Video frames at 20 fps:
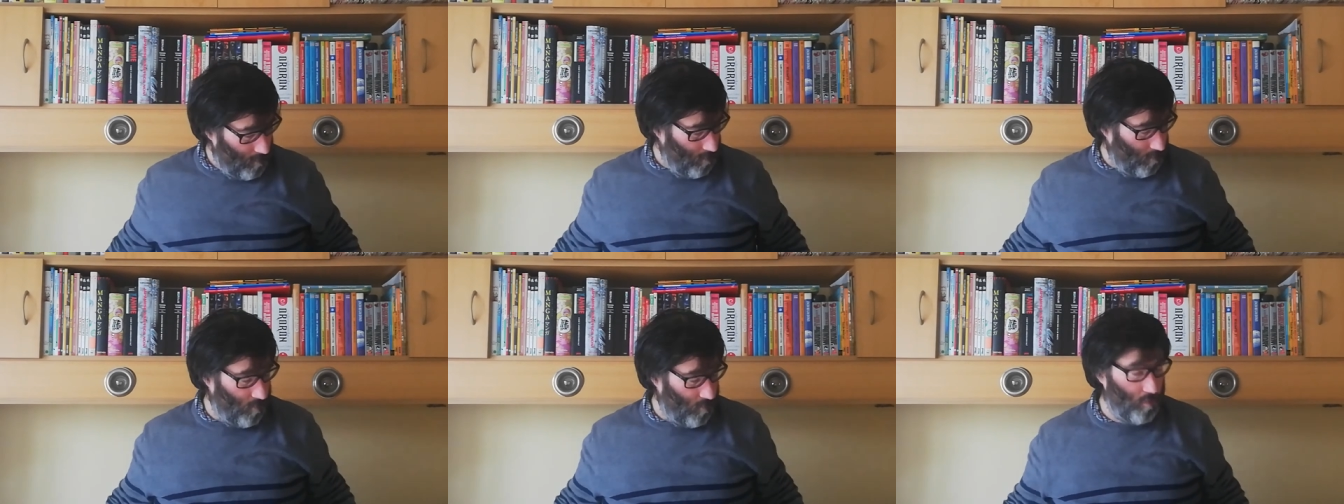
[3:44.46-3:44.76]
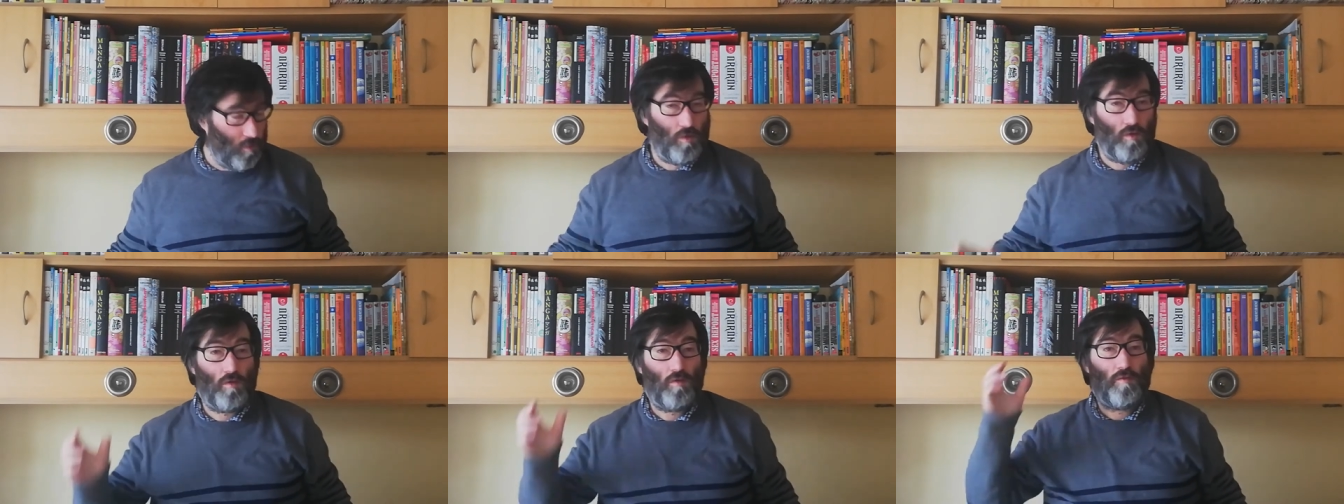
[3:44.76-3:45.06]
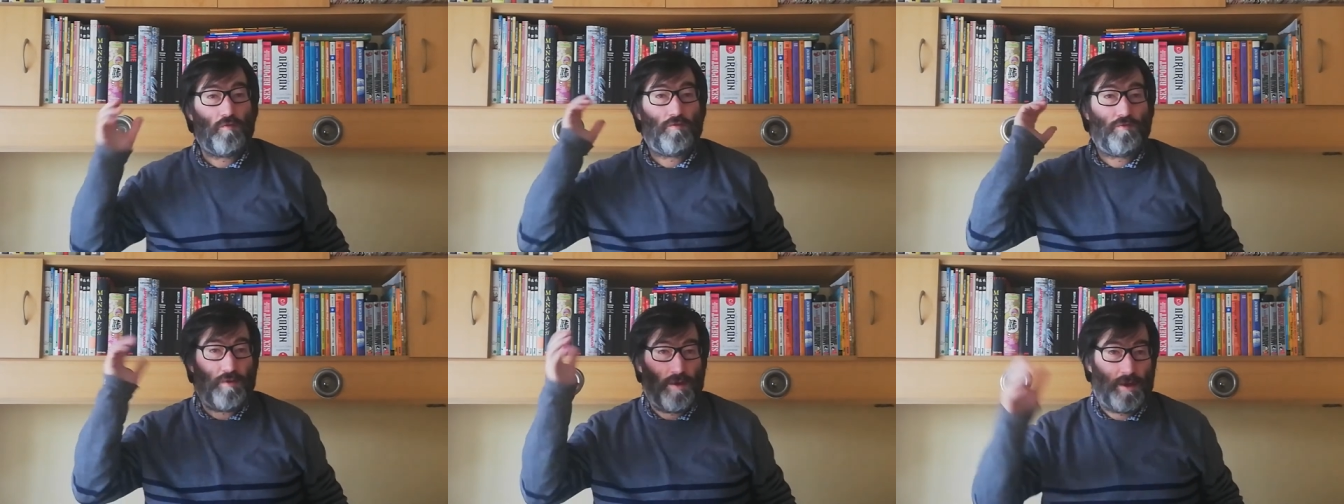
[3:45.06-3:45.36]

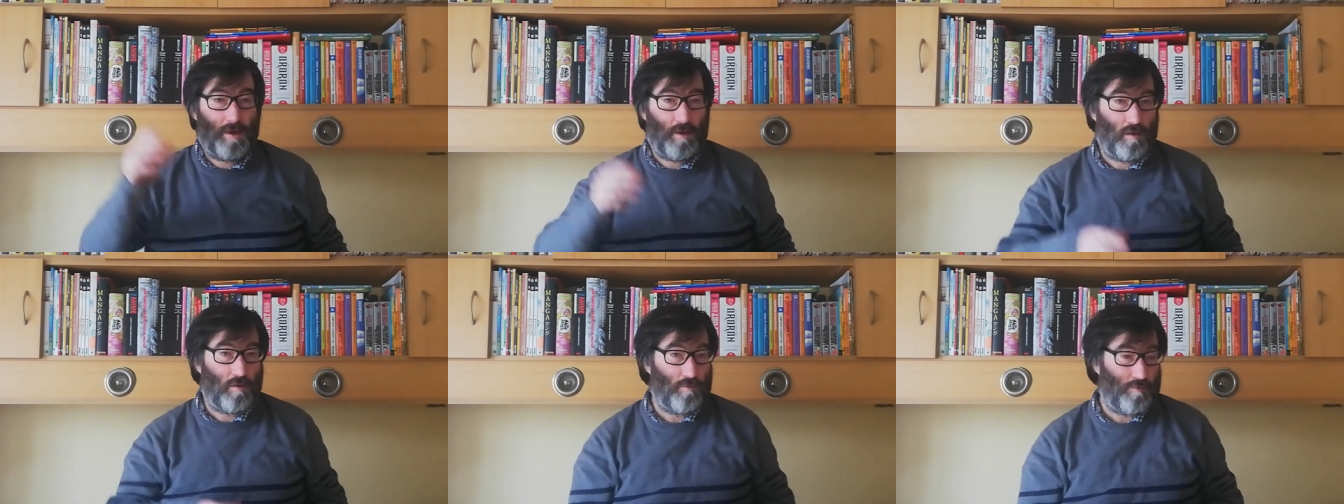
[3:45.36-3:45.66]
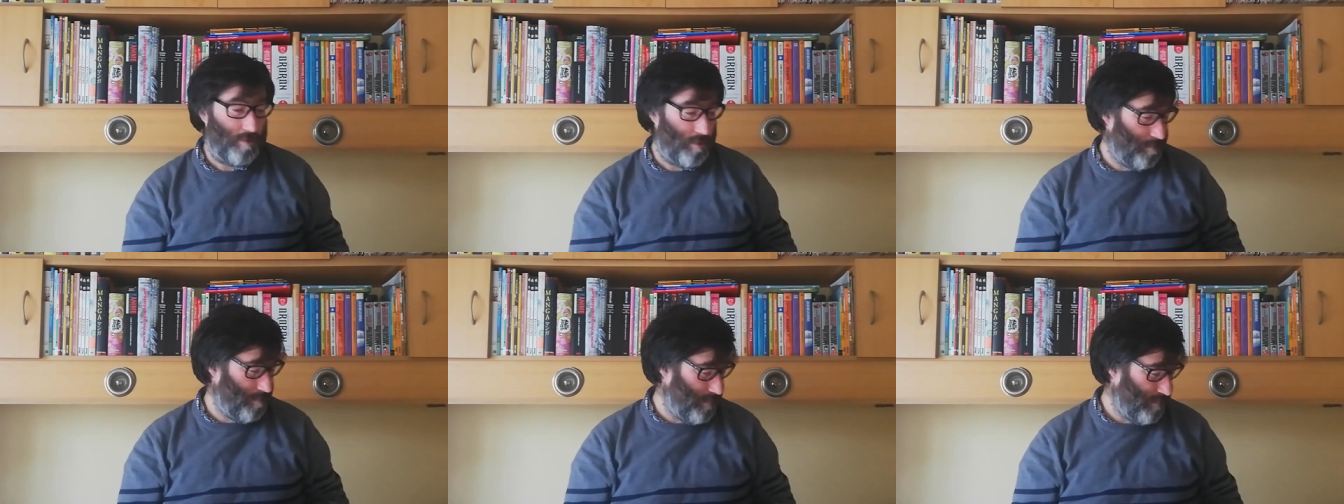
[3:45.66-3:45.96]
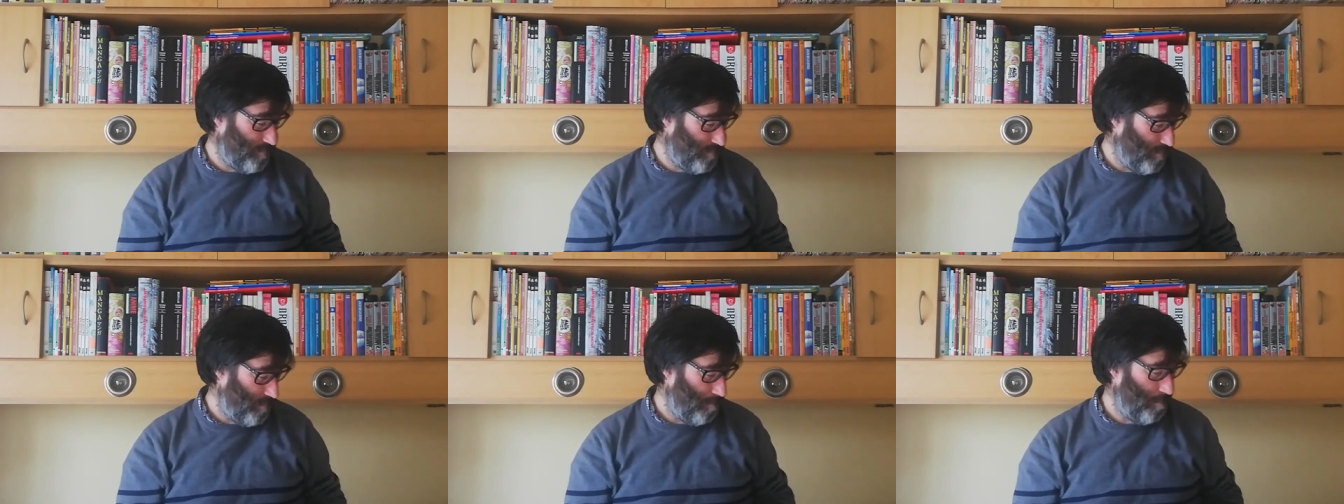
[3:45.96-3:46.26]
So thank you very
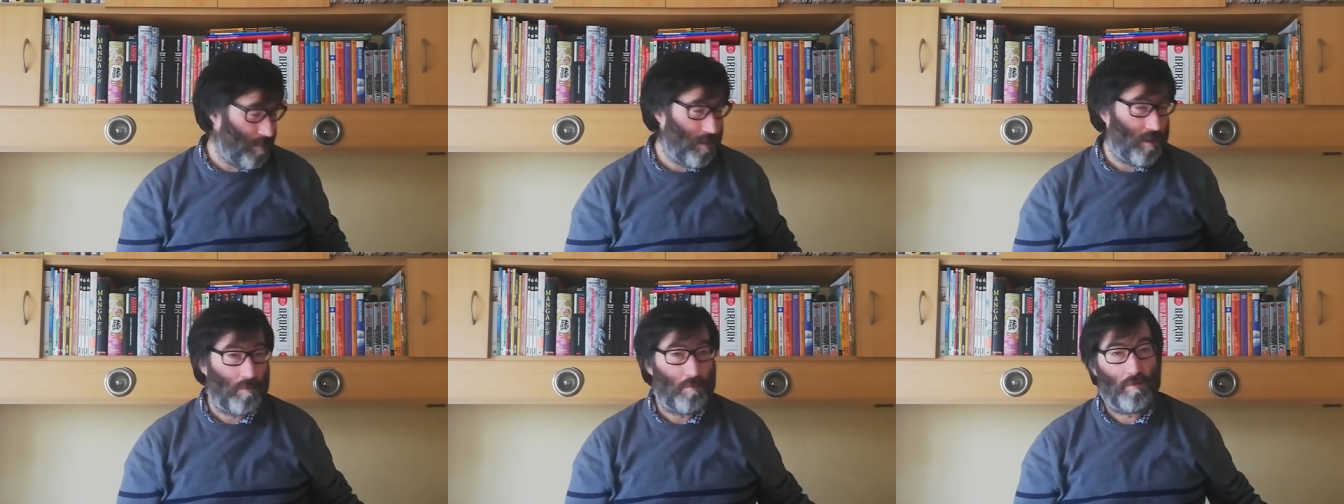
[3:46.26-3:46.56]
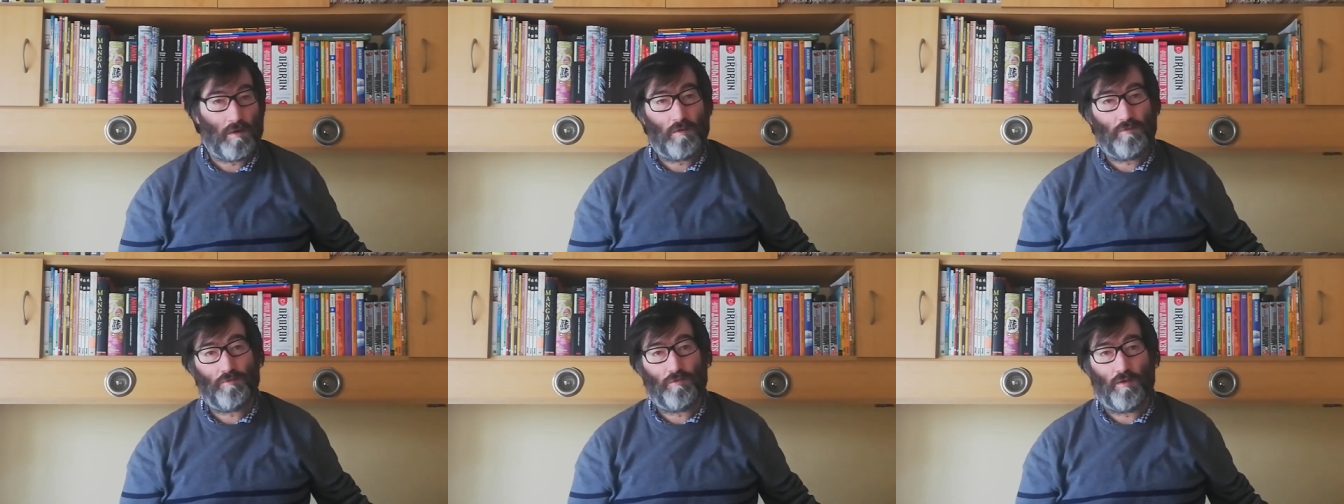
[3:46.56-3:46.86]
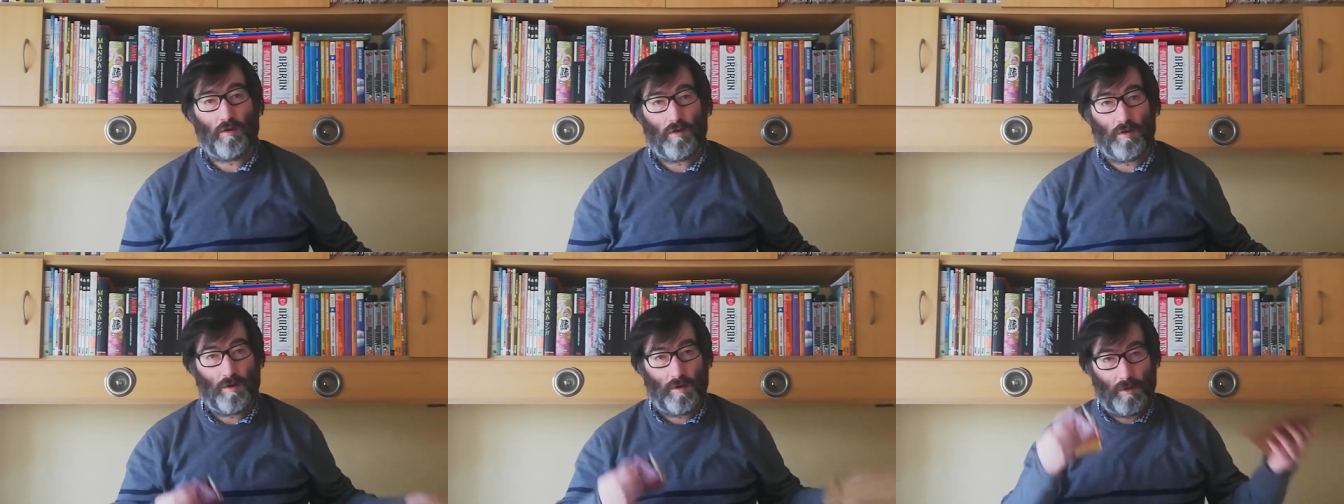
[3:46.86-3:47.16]
much, Barbara,
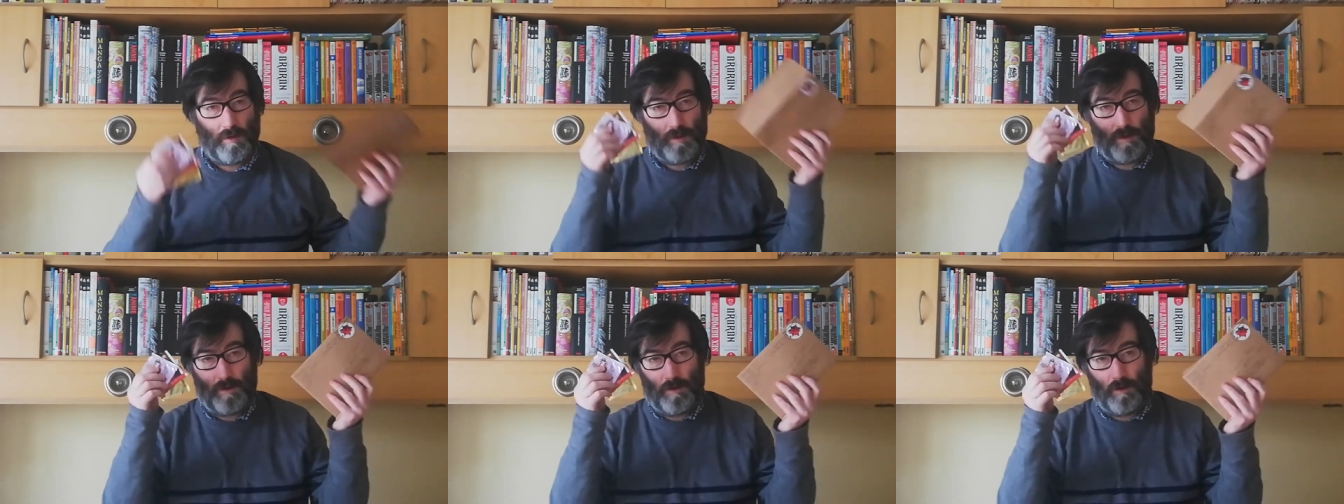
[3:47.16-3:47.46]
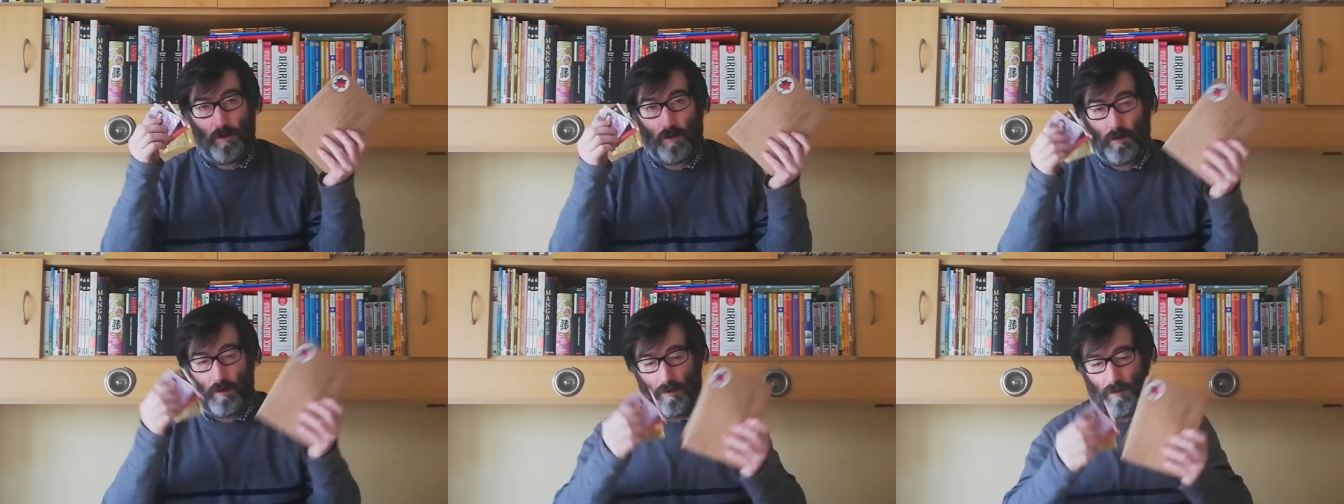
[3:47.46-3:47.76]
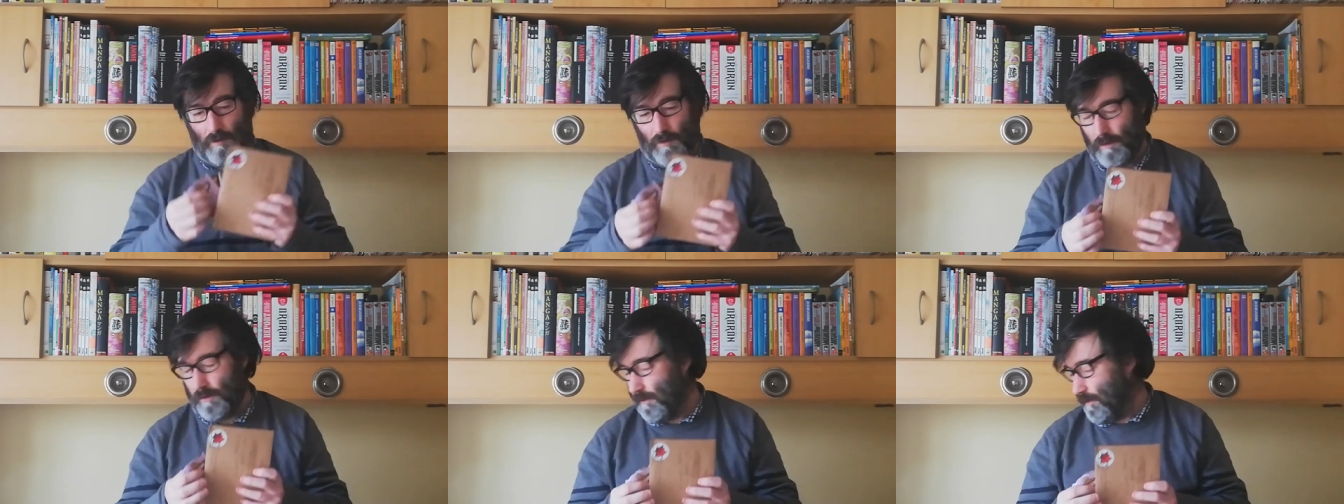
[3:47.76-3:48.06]
for your